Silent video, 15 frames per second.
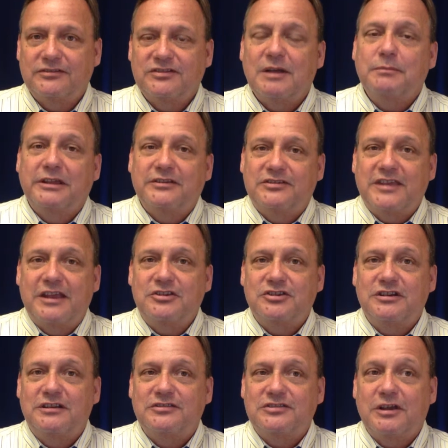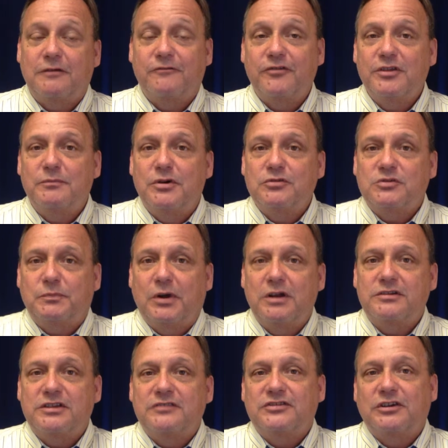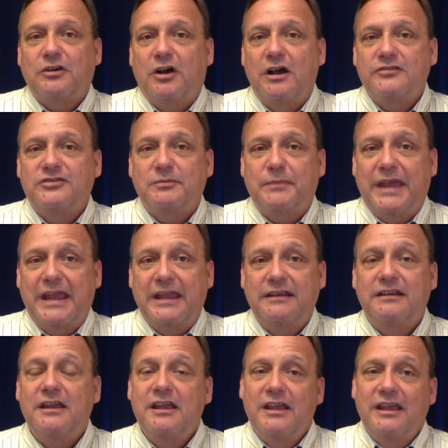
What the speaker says: Subluxation itself, for the most part, doesn't cause the pain.